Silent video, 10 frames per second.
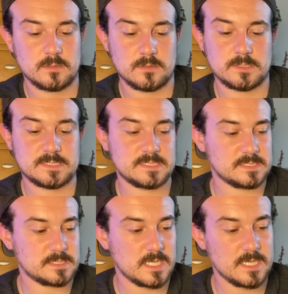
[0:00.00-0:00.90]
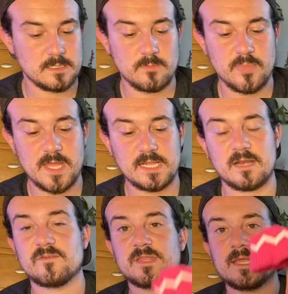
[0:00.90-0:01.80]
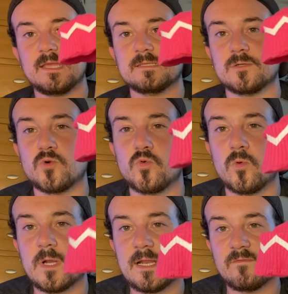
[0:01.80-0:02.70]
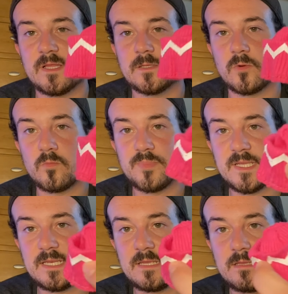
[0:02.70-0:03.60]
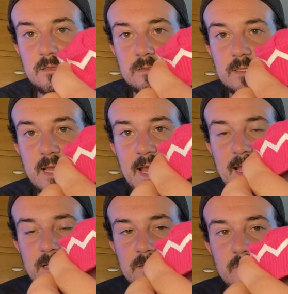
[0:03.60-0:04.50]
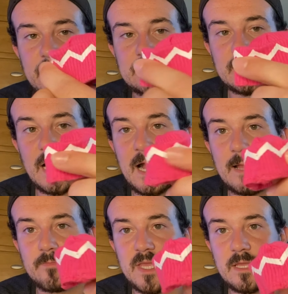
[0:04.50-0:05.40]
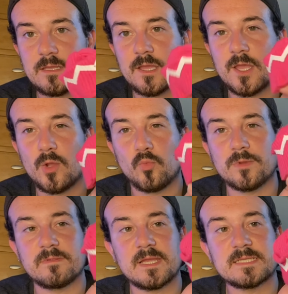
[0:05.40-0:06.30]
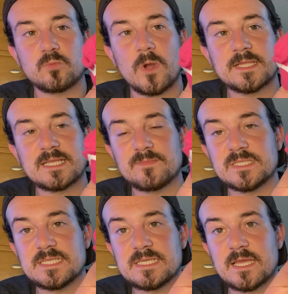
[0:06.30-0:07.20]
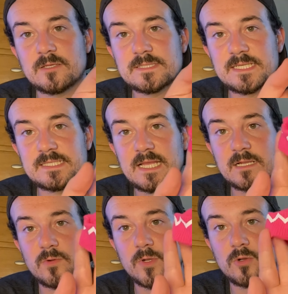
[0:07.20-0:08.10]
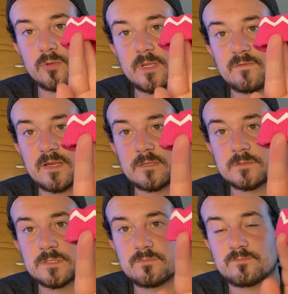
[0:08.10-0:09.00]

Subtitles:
inside the bag and everything is a cool kind of like little beanie hat, right? It's like a hot pink with a nice white type of decal zigzag going all the way around,